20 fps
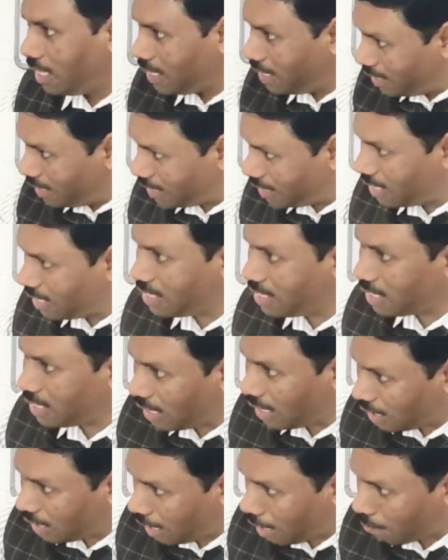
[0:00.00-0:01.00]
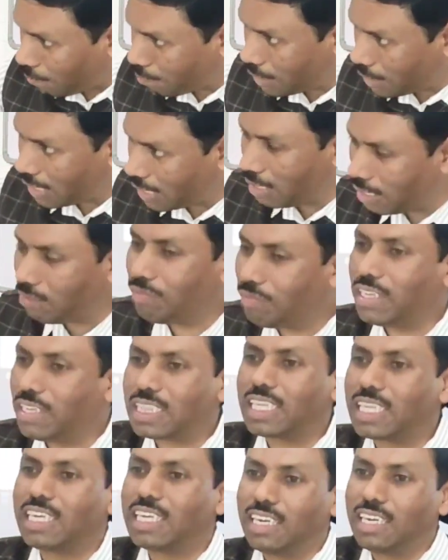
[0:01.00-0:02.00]
Insertion rapidly
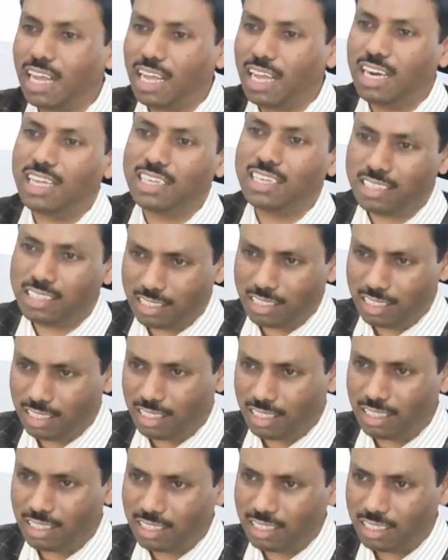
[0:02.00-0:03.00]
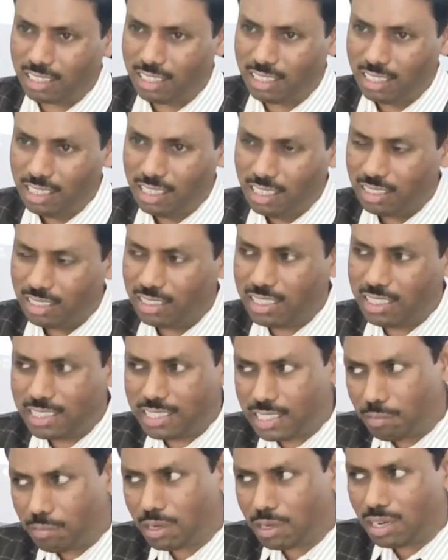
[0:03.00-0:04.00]
with inhalation.
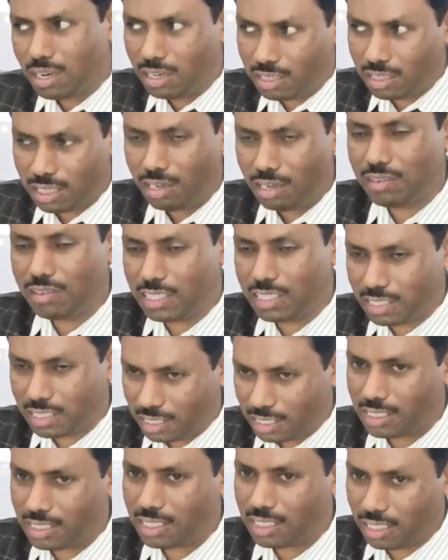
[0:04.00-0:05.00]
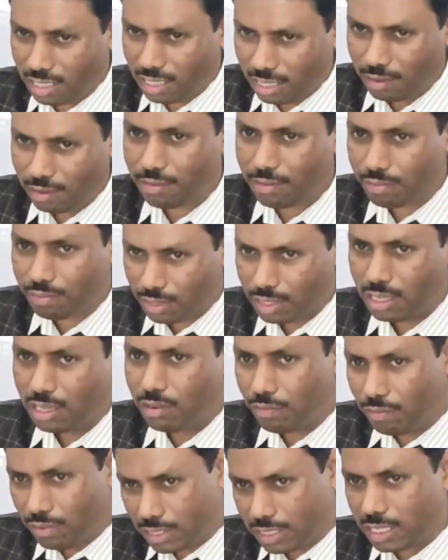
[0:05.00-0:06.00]
This some controversy is there
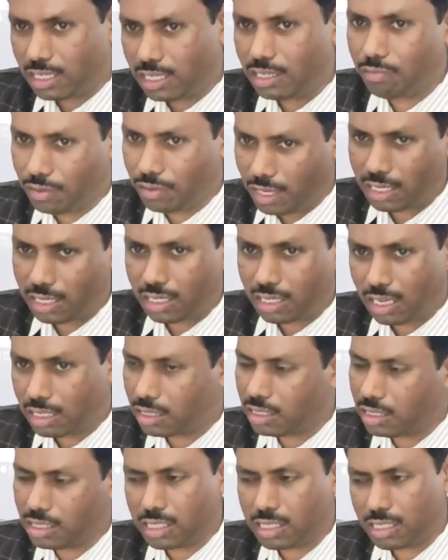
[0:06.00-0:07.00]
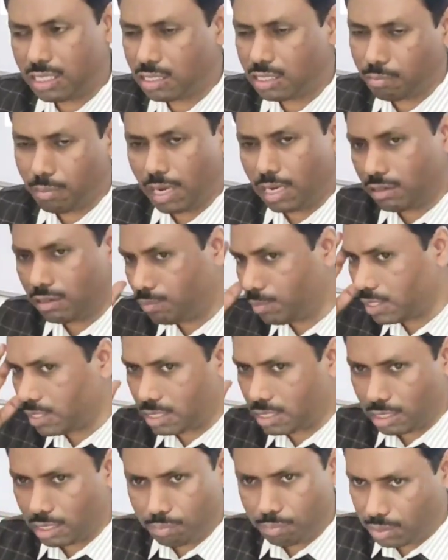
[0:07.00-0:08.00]
with the different authors. This is my
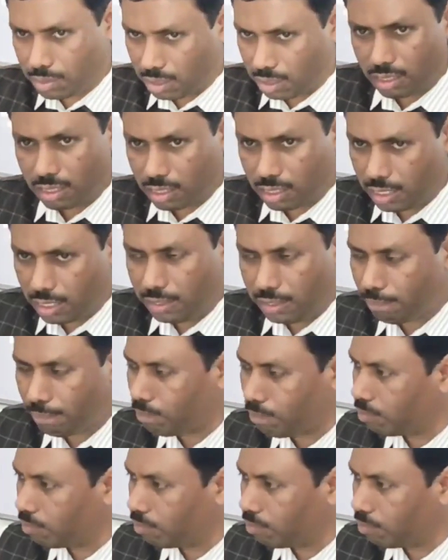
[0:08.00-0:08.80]
perception, right?